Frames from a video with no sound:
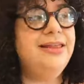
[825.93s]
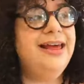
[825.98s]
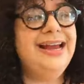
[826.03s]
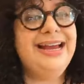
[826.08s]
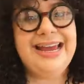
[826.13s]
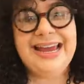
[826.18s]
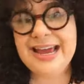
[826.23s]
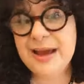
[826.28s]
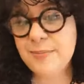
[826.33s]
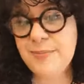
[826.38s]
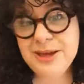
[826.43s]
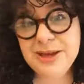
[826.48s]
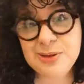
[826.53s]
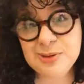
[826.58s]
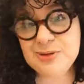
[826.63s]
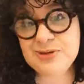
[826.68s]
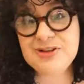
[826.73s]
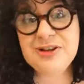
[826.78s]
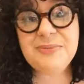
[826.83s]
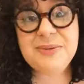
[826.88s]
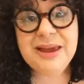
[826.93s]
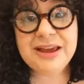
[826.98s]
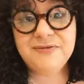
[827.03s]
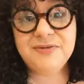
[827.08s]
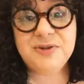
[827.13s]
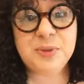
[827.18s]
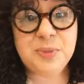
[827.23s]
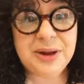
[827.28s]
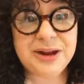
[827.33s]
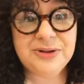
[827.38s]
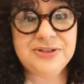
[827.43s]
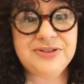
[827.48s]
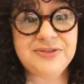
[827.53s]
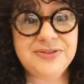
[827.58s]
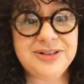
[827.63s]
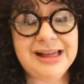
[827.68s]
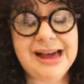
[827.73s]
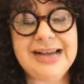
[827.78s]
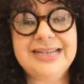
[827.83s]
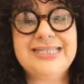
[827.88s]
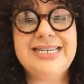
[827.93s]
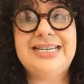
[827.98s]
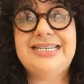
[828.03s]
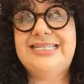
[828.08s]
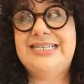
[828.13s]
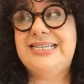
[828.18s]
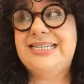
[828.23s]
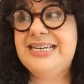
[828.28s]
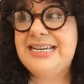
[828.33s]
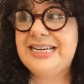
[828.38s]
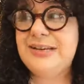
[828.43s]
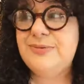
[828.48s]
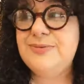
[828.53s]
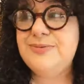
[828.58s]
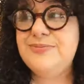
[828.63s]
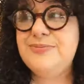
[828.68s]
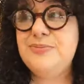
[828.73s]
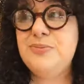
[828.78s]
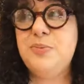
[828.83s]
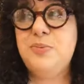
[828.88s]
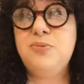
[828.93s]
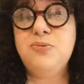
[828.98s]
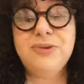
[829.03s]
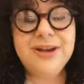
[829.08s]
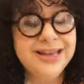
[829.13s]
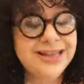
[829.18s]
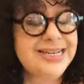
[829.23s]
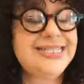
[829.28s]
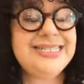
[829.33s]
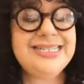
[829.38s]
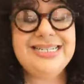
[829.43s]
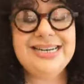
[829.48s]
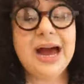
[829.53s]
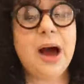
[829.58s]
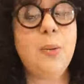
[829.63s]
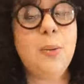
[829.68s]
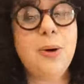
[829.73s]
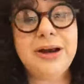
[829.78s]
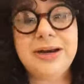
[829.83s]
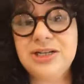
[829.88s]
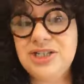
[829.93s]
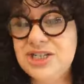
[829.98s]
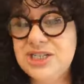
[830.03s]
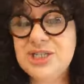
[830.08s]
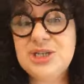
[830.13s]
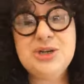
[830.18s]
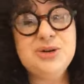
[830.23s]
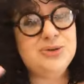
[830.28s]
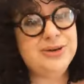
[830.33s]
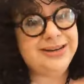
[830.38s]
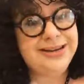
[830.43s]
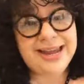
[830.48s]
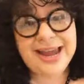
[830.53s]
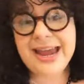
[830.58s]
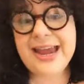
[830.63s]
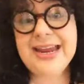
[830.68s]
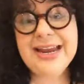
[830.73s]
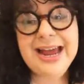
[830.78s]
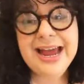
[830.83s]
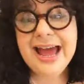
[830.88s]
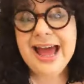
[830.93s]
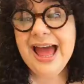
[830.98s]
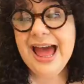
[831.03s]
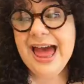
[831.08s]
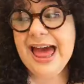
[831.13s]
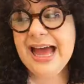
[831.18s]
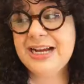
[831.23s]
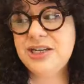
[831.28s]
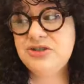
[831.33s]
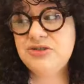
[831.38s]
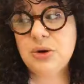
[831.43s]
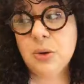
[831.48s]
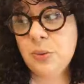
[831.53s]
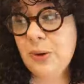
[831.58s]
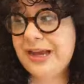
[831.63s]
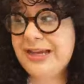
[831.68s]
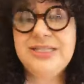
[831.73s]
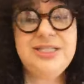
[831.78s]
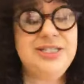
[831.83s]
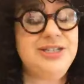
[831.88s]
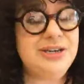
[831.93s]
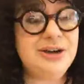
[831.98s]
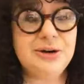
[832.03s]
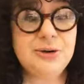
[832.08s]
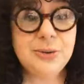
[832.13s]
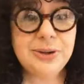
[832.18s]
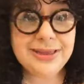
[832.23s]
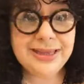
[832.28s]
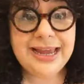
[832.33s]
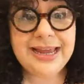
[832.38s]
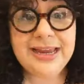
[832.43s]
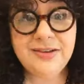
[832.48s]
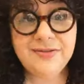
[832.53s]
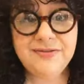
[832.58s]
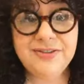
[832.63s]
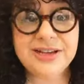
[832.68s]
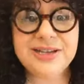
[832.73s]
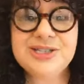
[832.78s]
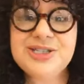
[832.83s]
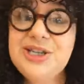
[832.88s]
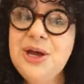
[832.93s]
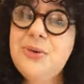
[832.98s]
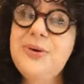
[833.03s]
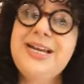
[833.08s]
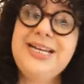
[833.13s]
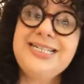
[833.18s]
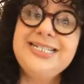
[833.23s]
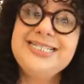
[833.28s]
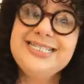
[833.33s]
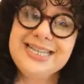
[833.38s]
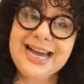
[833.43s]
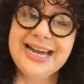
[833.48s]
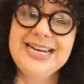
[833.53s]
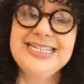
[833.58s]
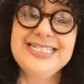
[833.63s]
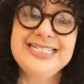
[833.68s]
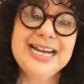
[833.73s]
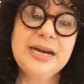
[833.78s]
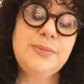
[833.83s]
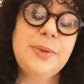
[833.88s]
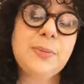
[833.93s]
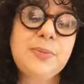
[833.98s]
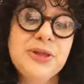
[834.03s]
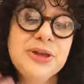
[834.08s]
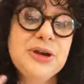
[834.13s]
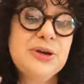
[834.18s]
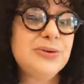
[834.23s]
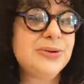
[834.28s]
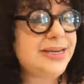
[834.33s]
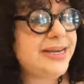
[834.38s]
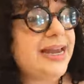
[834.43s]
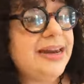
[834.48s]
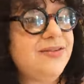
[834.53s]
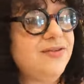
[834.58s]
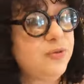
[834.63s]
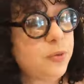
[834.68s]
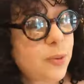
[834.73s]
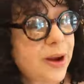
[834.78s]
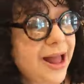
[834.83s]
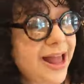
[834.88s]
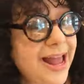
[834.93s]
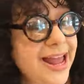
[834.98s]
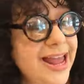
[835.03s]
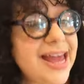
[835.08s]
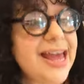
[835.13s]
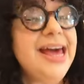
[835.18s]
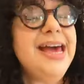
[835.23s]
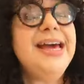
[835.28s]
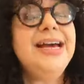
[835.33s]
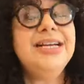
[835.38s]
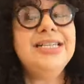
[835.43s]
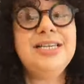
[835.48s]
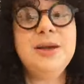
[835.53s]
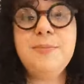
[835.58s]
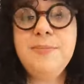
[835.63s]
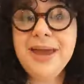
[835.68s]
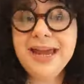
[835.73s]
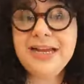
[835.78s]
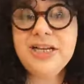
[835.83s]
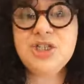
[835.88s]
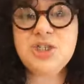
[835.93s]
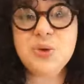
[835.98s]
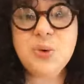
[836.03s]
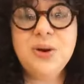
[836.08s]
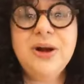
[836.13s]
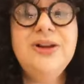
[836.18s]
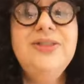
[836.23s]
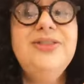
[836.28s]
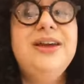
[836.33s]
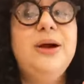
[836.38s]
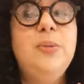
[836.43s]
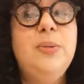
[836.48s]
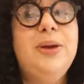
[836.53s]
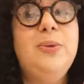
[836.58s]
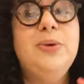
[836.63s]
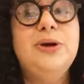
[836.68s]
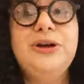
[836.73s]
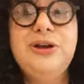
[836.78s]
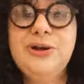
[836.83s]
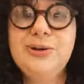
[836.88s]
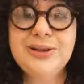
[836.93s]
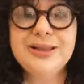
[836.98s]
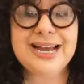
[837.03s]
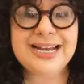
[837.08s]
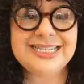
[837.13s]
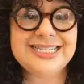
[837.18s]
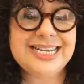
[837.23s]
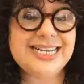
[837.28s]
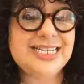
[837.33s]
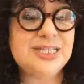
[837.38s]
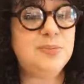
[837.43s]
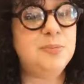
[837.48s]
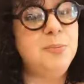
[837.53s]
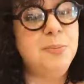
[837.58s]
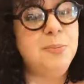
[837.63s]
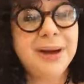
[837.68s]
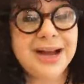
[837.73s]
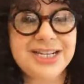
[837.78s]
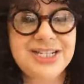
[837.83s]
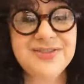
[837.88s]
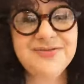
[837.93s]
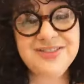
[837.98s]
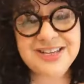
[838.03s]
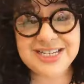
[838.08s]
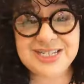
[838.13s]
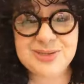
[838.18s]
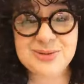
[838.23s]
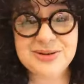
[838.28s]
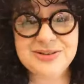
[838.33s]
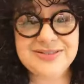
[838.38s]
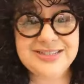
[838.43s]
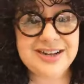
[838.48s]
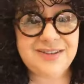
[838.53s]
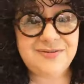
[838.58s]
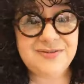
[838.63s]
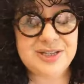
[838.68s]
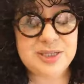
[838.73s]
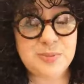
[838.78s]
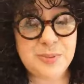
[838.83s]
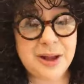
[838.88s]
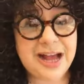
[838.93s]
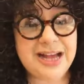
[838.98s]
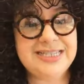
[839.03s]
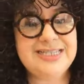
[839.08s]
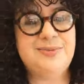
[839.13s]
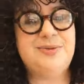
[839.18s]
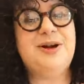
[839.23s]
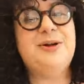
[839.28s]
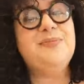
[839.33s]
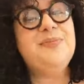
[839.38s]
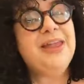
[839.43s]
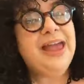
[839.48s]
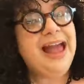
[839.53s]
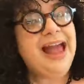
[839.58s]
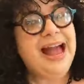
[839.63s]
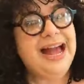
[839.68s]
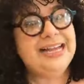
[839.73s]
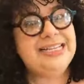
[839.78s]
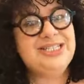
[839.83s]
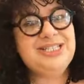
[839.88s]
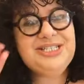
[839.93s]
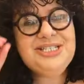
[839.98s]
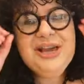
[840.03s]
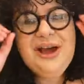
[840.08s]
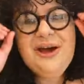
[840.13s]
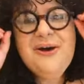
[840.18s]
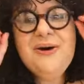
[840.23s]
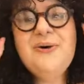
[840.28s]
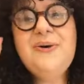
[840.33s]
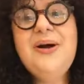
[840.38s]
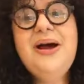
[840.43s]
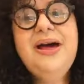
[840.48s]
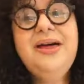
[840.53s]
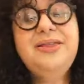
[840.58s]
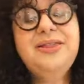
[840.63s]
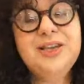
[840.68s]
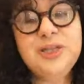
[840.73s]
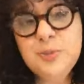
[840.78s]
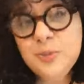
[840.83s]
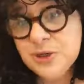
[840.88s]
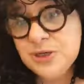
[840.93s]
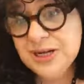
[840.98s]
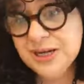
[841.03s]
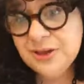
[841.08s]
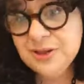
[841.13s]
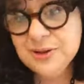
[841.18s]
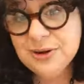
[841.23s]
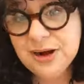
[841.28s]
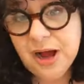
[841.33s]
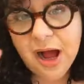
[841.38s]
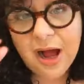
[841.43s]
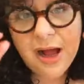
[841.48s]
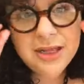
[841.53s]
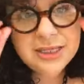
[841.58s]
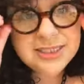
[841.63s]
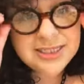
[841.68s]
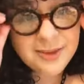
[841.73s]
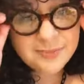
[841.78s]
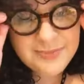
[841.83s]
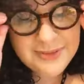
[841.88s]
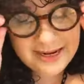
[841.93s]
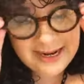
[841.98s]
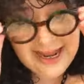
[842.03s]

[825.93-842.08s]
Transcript: that can't be used to make full pairs of glasses. And he really did not want to just create extra waste to go to a landfill. So he decided to come up with a creative way to make sure that we were utilizing as much of this sort of stuff as possible. And so this particular concept